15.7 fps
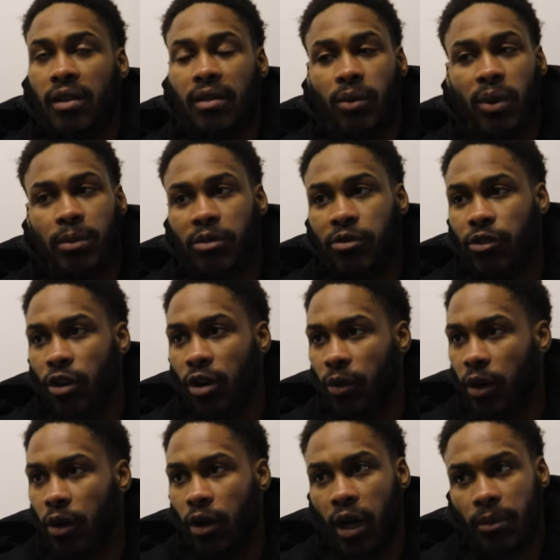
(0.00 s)
the week before
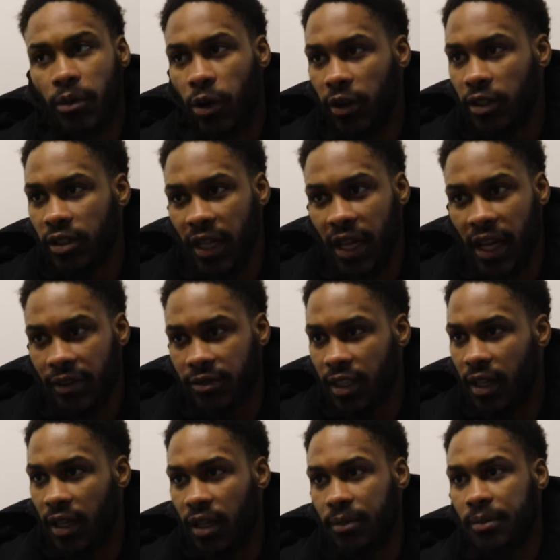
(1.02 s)
we were up going to
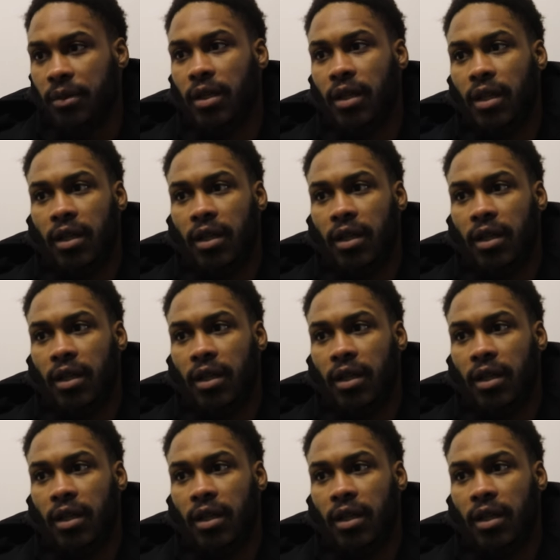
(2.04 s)
halftime,